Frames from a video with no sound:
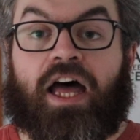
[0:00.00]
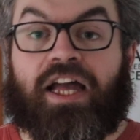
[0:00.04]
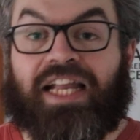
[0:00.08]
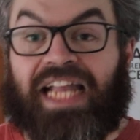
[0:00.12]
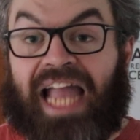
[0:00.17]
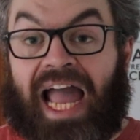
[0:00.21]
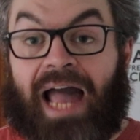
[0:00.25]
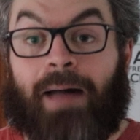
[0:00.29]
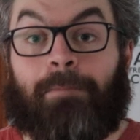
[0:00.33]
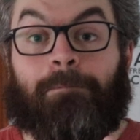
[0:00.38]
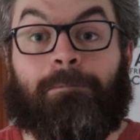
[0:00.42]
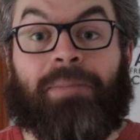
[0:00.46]

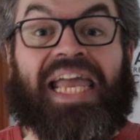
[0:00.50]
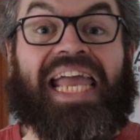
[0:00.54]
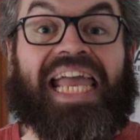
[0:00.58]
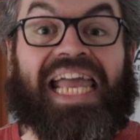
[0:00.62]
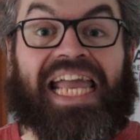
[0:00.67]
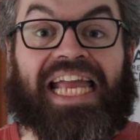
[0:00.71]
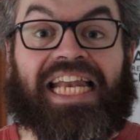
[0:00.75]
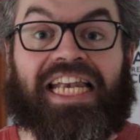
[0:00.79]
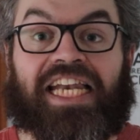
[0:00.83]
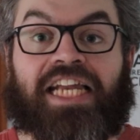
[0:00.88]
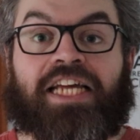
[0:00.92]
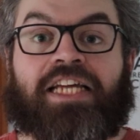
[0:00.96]

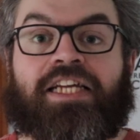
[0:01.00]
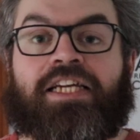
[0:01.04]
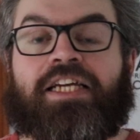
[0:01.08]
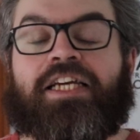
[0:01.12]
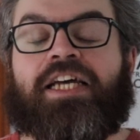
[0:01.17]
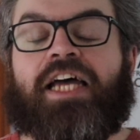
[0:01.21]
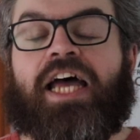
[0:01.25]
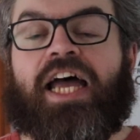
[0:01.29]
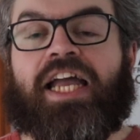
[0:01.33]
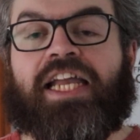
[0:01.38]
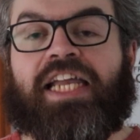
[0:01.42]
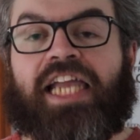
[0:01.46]
campaign
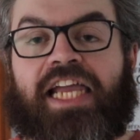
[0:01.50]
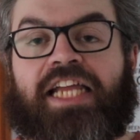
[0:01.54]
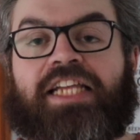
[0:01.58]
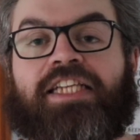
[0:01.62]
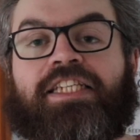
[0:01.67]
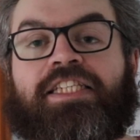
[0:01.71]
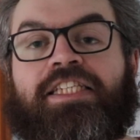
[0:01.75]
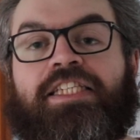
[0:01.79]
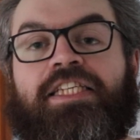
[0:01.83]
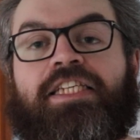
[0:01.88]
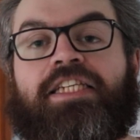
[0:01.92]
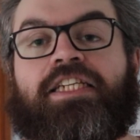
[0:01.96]

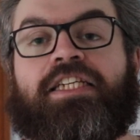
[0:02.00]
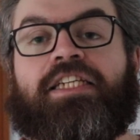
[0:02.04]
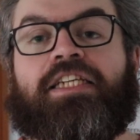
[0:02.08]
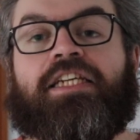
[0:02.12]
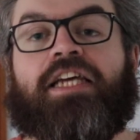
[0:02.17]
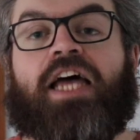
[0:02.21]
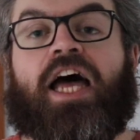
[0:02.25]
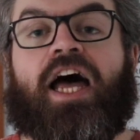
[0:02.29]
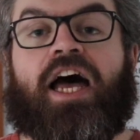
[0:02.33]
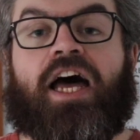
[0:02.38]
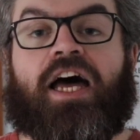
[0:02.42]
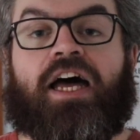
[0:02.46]
against
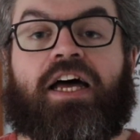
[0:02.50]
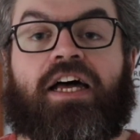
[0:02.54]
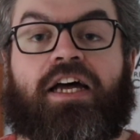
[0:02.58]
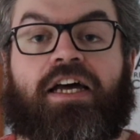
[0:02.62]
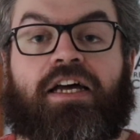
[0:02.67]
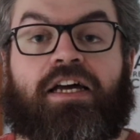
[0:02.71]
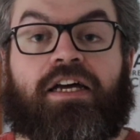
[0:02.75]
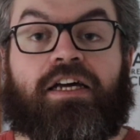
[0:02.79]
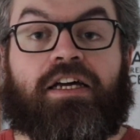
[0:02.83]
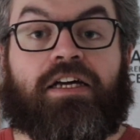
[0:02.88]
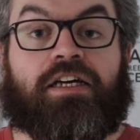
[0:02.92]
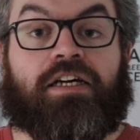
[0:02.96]

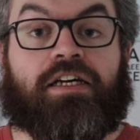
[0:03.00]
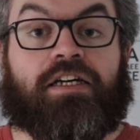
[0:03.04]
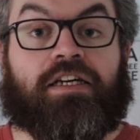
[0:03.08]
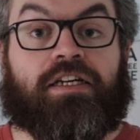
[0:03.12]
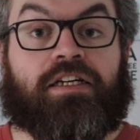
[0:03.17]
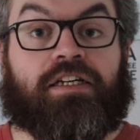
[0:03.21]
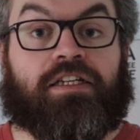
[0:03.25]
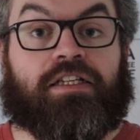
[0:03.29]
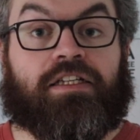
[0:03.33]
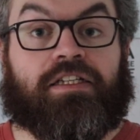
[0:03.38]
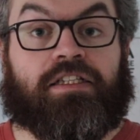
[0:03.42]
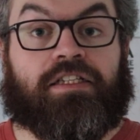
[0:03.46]

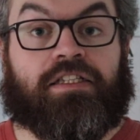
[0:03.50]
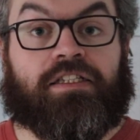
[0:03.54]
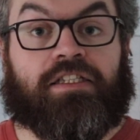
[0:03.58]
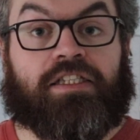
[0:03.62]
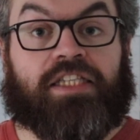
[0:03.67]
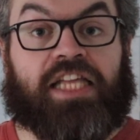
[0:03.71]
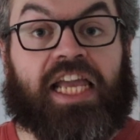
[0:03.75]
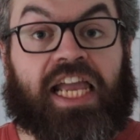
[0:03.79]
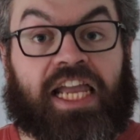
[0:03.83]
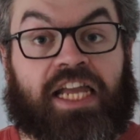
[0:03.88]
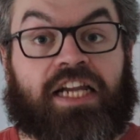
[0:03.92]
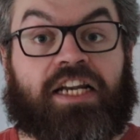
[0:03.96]

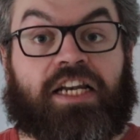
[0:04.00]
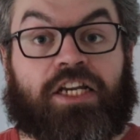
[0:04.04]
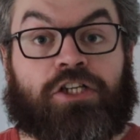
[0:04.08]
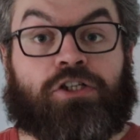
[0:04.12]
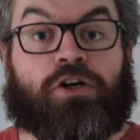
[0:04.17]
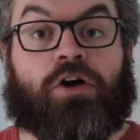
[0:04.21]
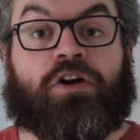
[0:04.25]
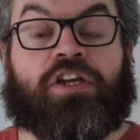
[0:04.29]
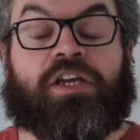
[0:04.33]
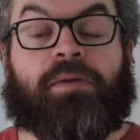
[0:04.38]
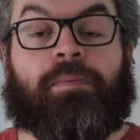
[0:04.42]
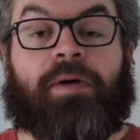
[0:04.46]

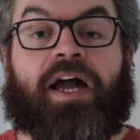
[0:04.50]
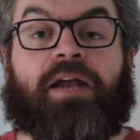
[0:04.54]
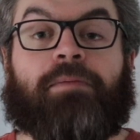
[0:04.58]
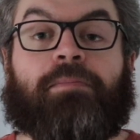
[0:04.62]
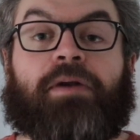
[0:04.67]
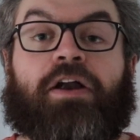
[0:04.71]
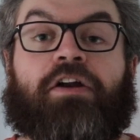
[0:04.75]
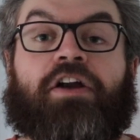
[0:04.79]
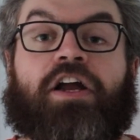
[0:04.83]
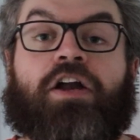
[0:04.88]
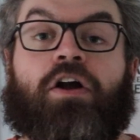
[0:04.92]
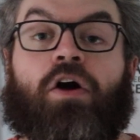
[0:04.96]
English-occupied
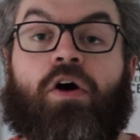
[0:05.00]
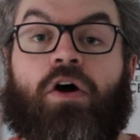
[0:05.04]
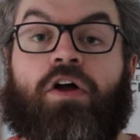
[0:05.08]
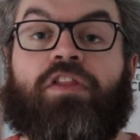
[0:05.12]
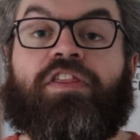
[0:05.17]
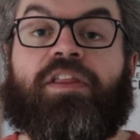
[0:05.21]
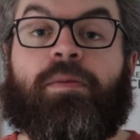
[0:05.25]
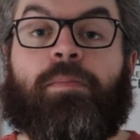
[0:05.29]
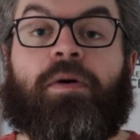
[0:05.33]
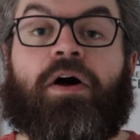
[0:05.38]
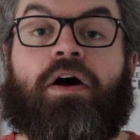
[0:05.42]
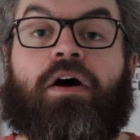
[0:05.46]
Barrack
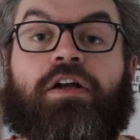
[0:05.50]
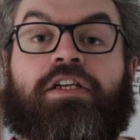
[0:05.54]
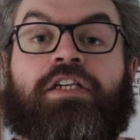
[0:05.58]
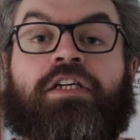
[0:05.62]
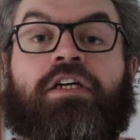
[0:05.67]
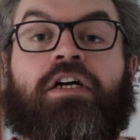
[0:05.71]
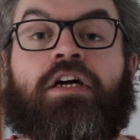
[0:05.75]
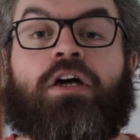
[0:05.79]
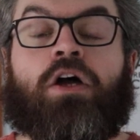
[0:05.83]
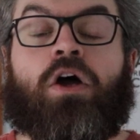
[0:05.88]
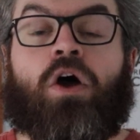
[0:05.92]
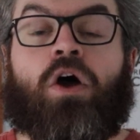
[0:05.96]
on the part
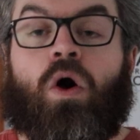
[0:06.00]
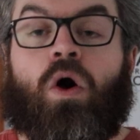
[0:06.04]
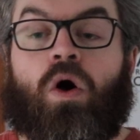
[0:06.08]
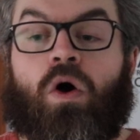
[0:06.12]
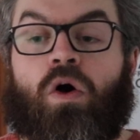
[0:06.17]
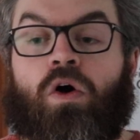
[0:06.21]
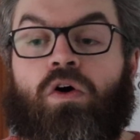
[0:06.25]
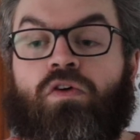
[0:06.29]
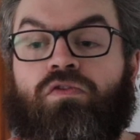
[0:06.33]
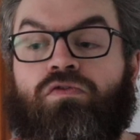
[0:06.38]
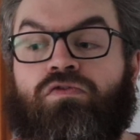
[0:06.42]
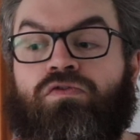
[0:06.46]

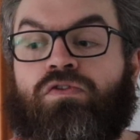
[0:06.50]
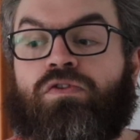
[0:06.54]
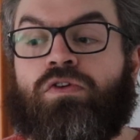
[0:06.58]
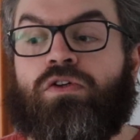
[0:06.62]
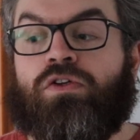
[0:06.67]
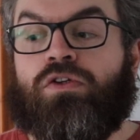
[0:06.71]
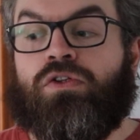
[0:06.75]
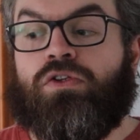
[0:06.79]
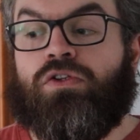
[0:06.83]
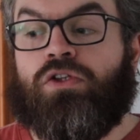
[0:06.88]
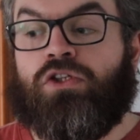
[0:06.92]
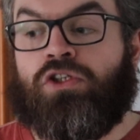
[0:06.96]
of
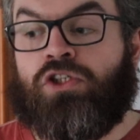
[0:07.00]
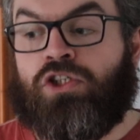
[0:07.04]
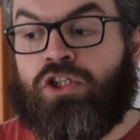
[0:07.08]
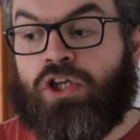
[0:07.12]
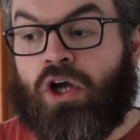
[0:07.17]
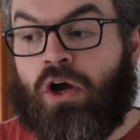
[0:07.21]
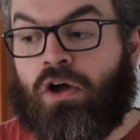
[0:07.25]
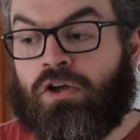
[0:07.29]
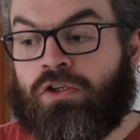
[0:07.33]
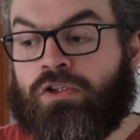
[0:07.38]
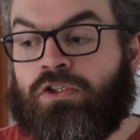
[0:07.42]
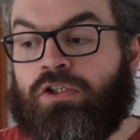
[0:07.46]
the
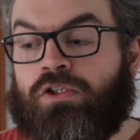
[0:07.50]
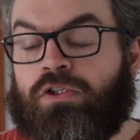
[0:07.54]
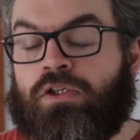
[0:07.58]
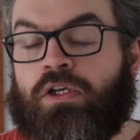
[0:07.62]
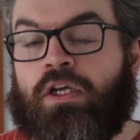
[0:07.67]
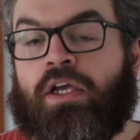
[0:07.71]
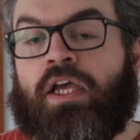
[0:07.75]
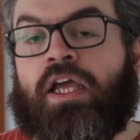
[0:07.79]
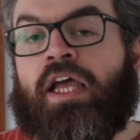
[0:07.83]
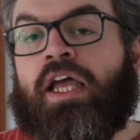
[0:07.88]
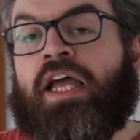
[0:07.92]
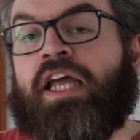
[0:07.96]
Scots.